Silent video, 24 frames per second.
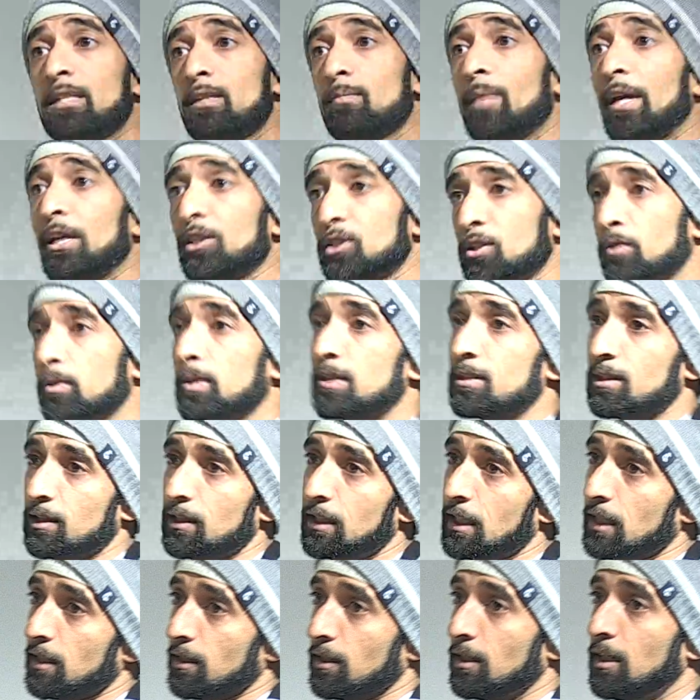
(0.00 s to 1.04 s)
to make sure it's
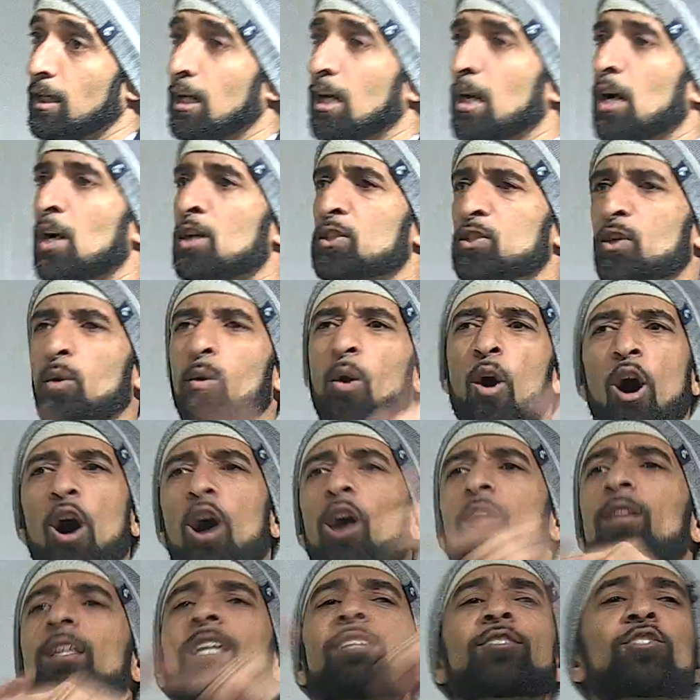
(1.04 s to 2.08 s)
clean. So
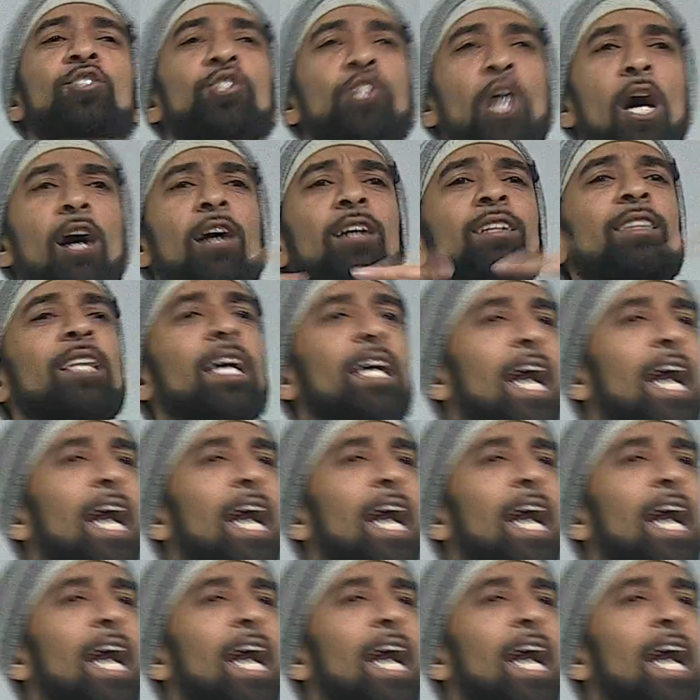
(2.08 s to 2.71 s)
all this junk that